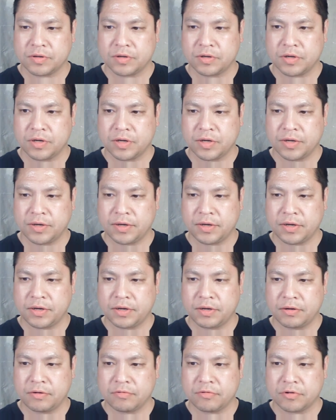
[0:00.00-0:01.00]

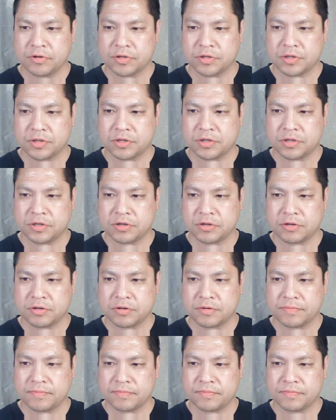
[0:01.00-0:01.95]
Where is it here?